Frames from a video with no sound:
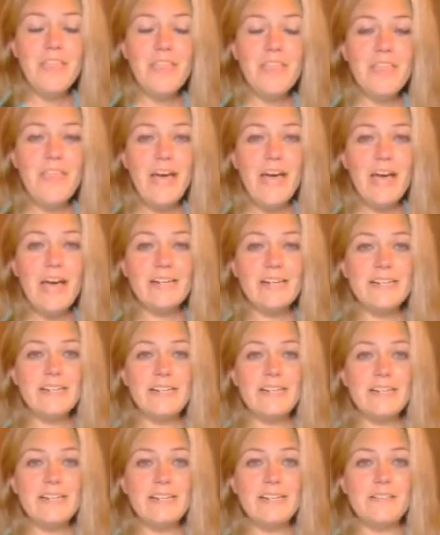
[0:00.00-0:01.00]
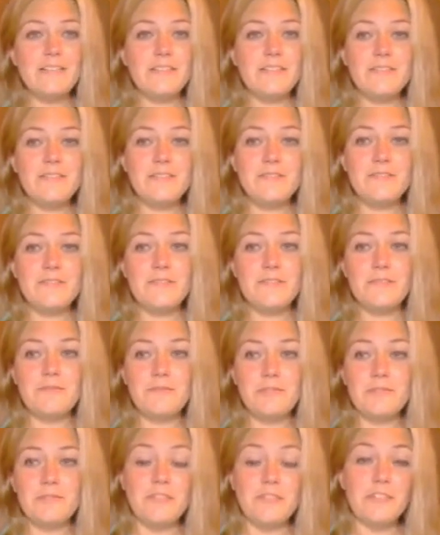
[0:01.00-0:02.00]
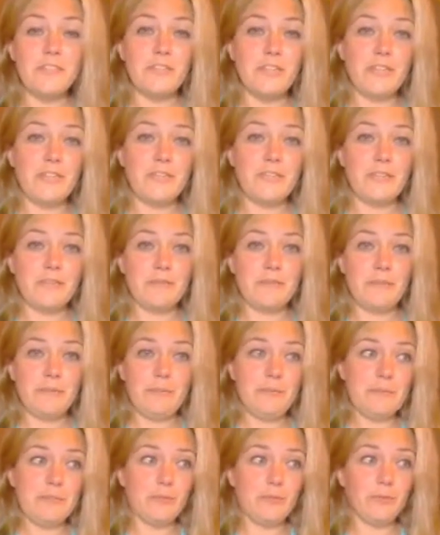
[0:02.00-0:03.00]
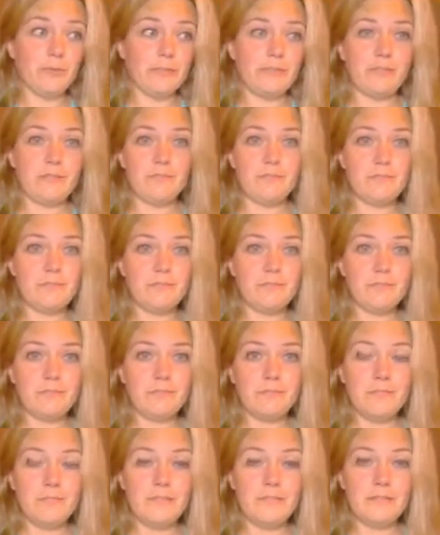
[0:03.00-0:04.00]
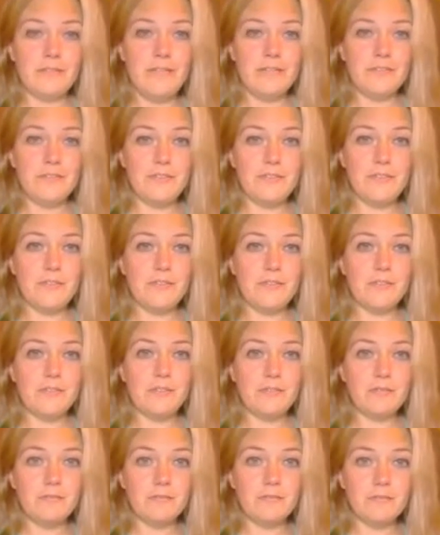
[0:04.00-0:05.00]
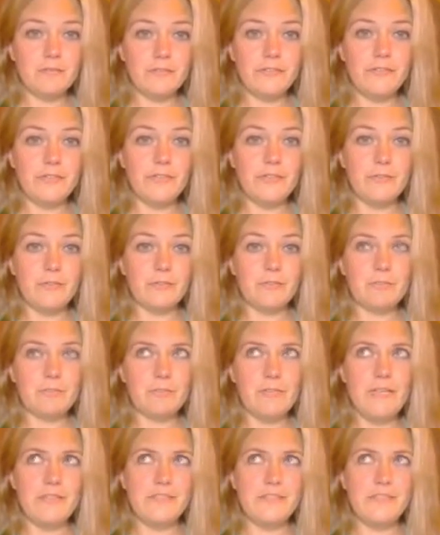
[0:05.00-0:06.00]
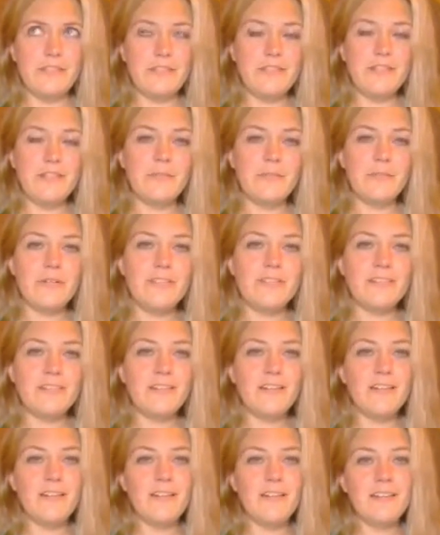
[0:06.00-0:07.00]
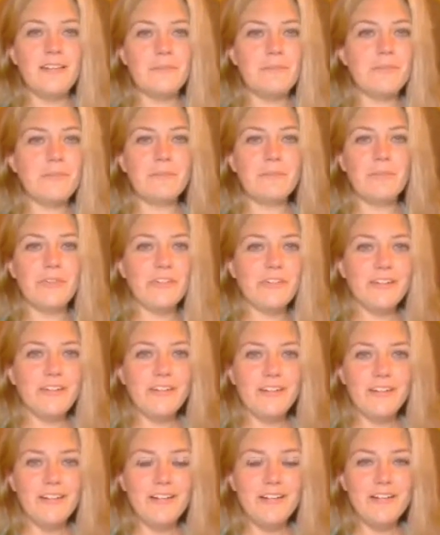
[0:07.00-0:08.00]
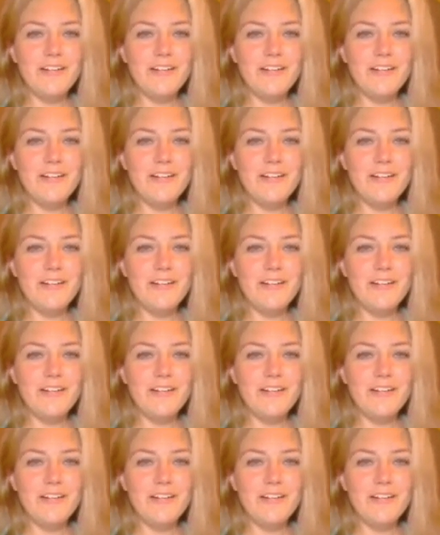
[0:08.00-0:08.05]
that he essentially, we sold it in the last year or two. Last year, I think it was. It's been a blur.